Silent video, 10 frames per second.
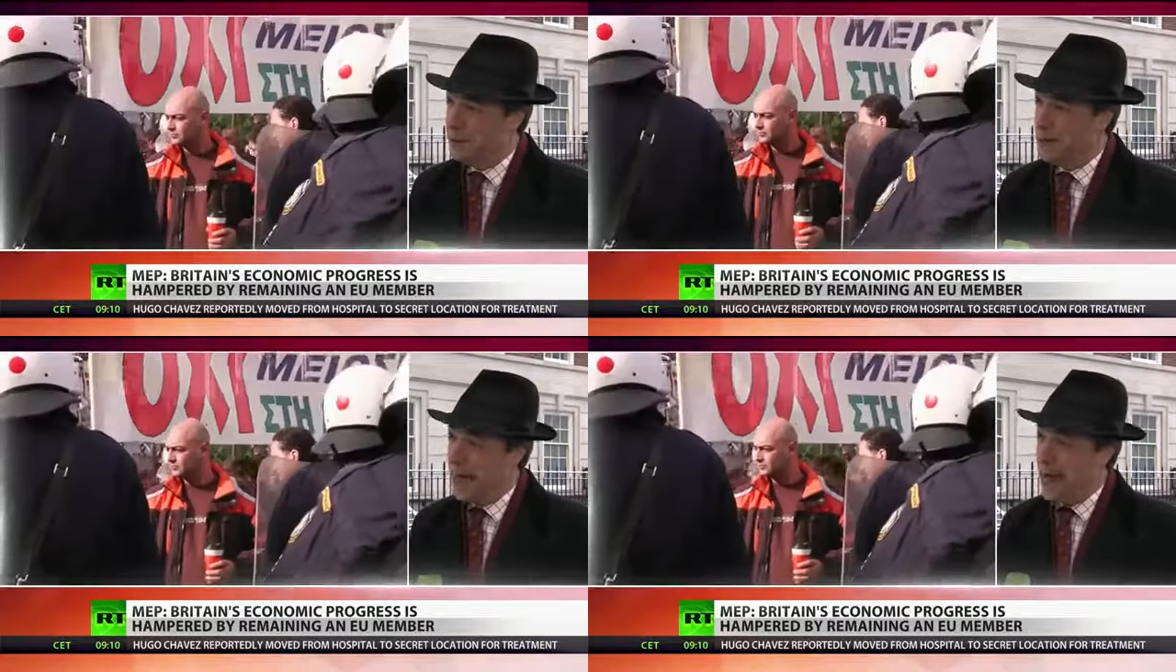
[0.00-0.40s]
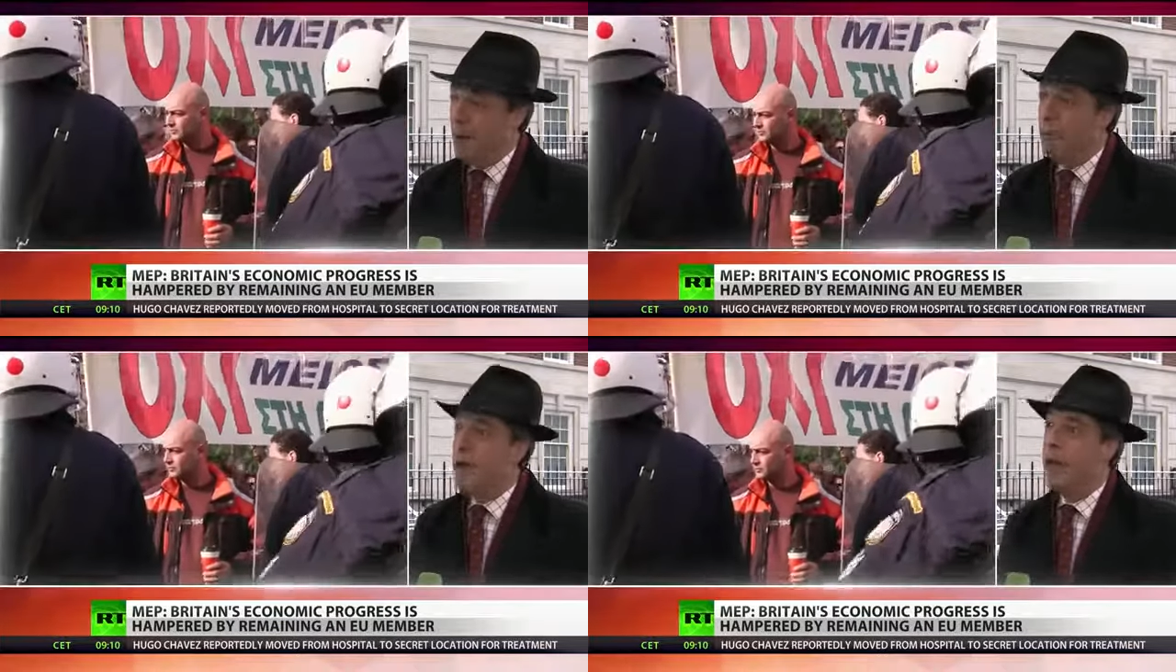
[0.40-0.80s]
us,
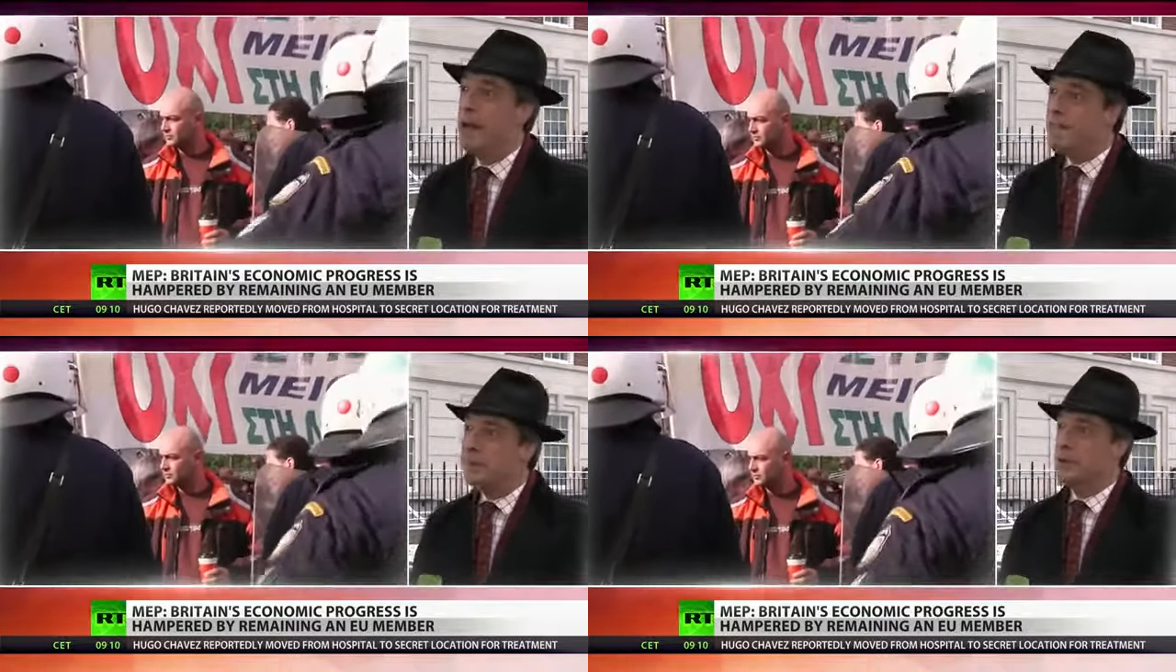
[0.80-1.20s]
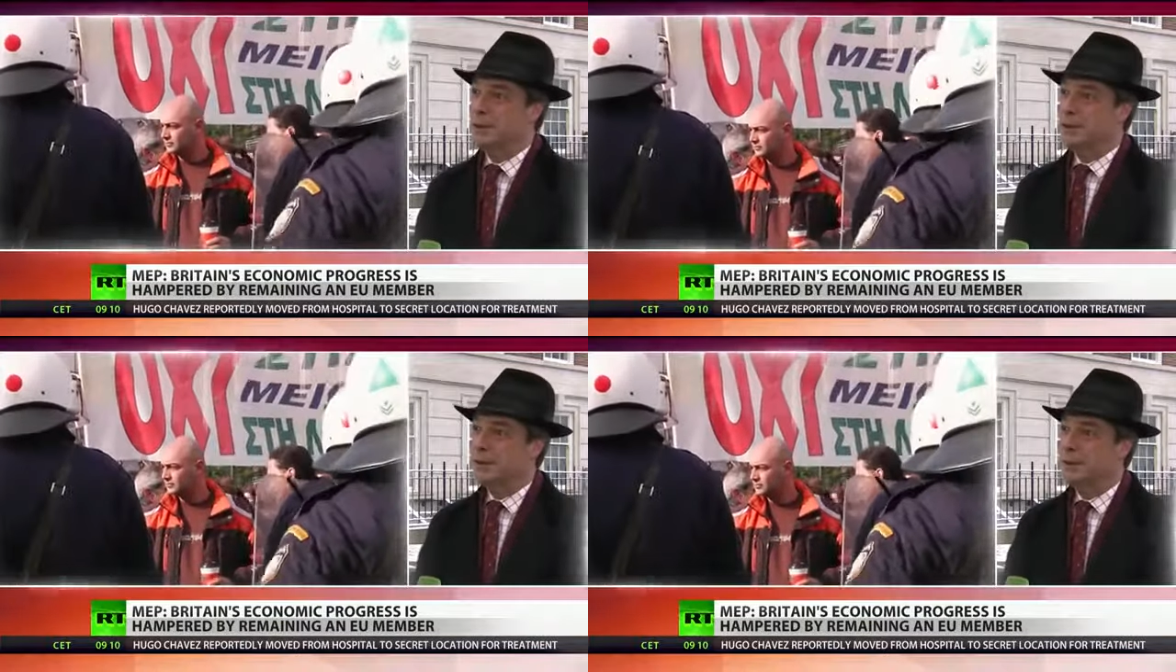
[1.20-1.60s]
and we're
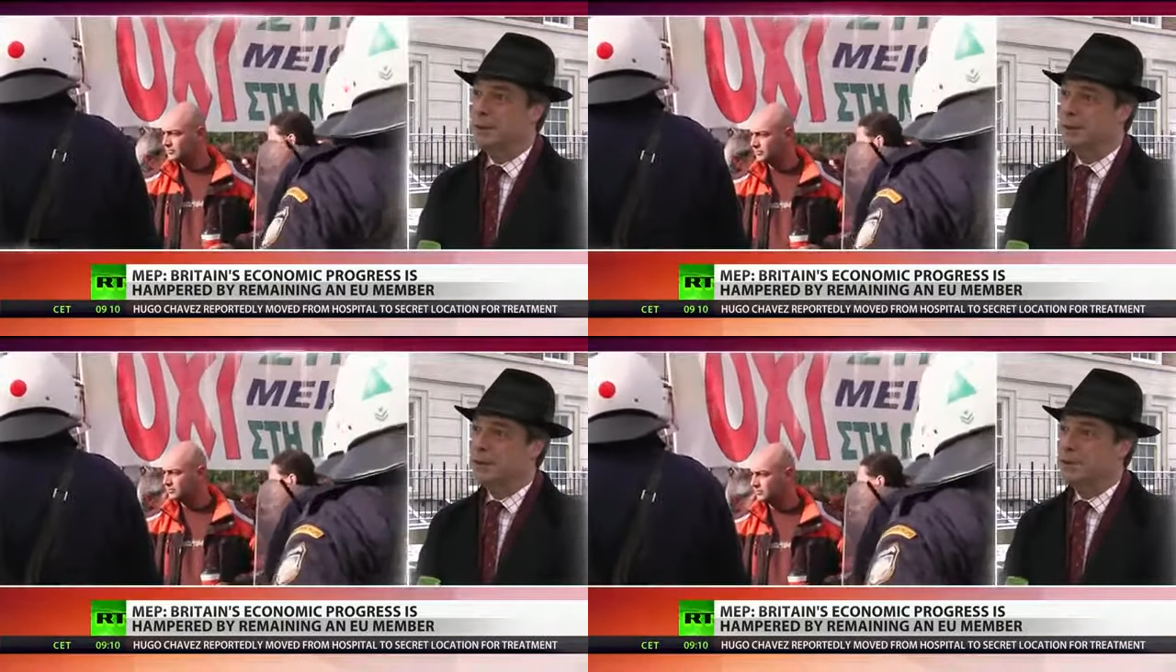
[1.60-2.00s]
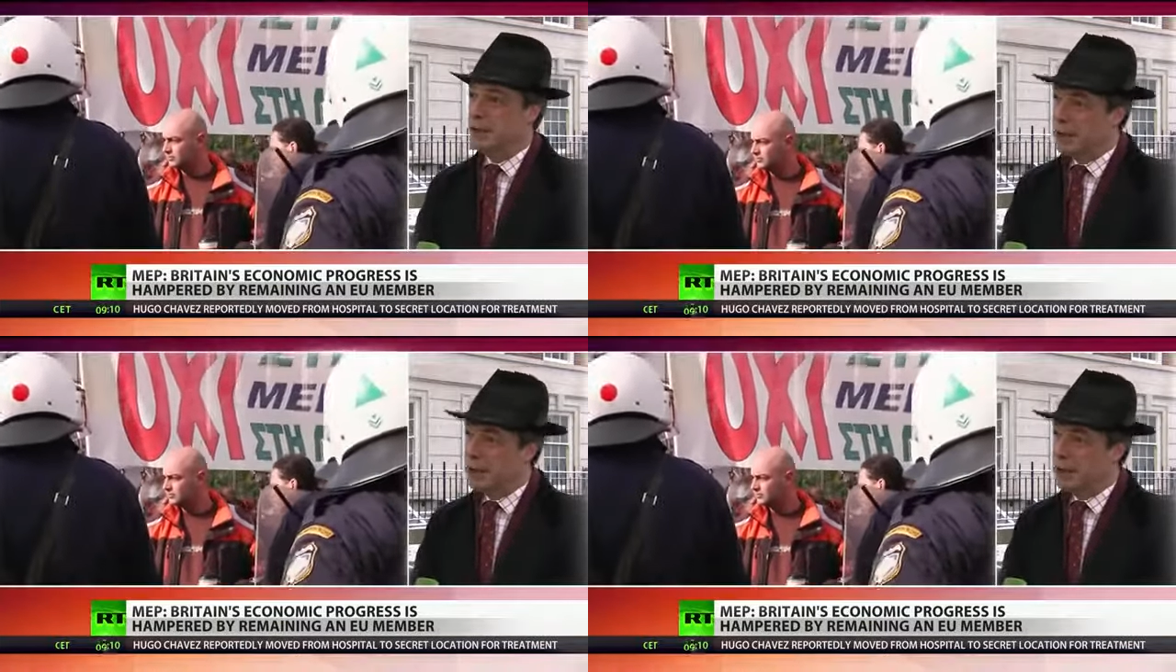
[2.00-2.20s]
impotent because we're